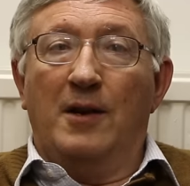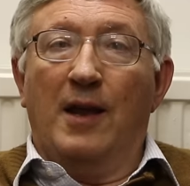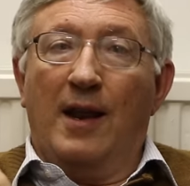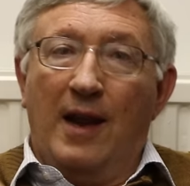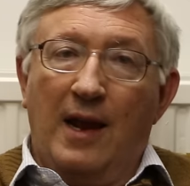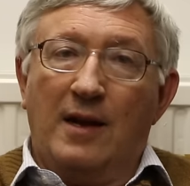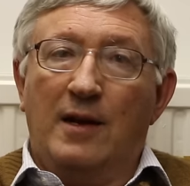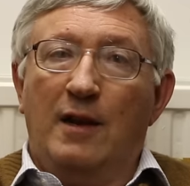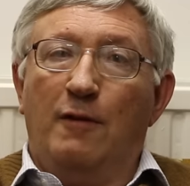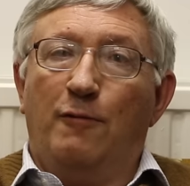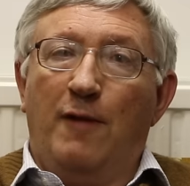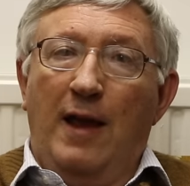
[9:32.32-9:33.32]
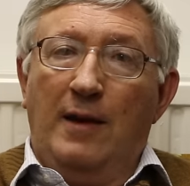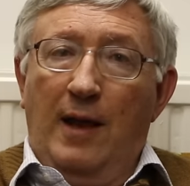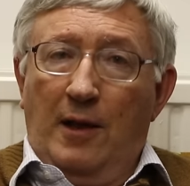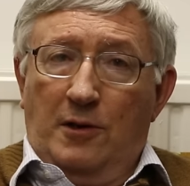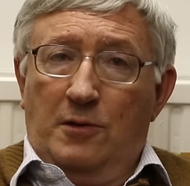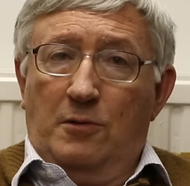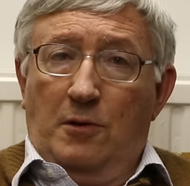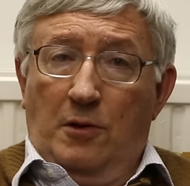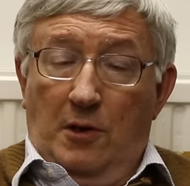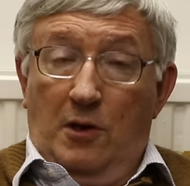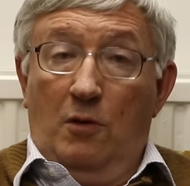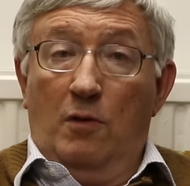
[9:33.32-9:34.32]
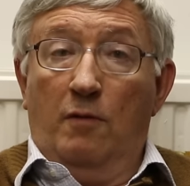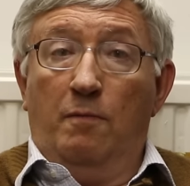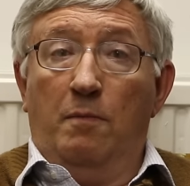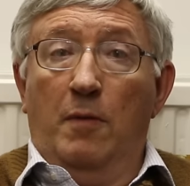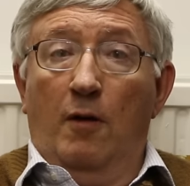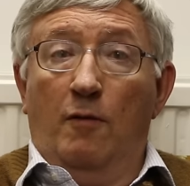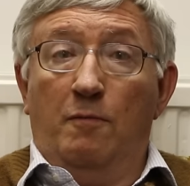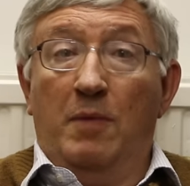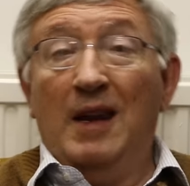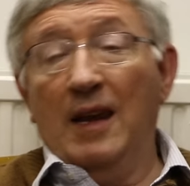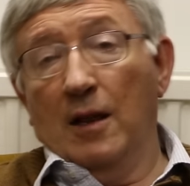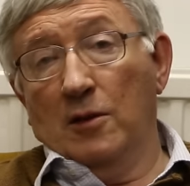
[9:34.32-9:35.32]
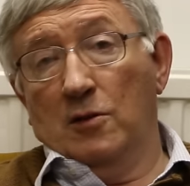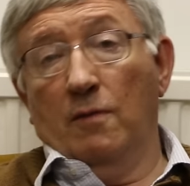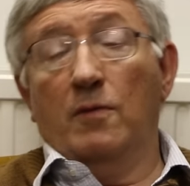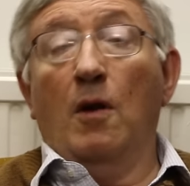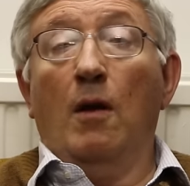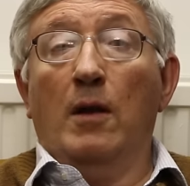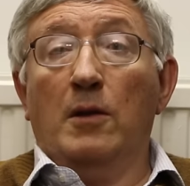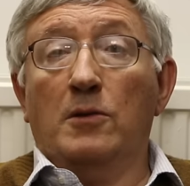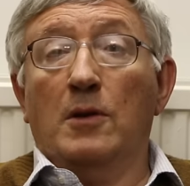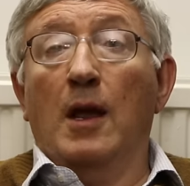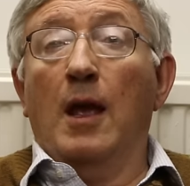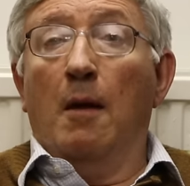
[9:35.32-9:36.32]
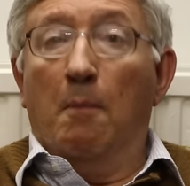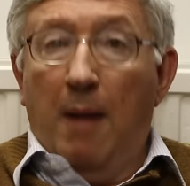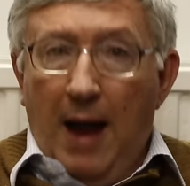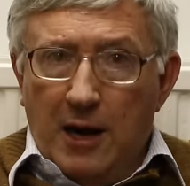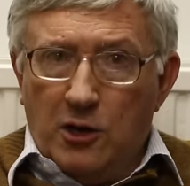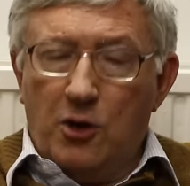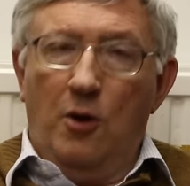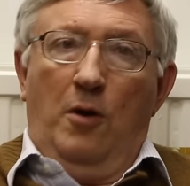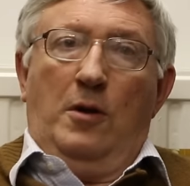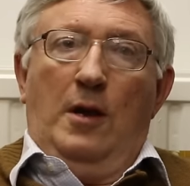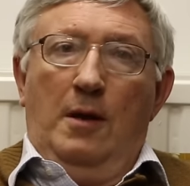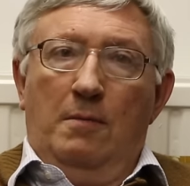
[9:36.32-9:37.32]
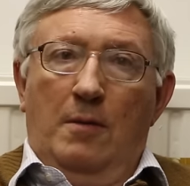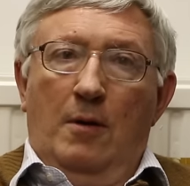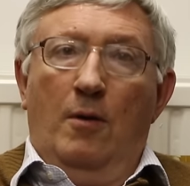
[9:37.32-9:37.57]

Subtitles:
directly financed to the tune of billions of dollars by Turkey,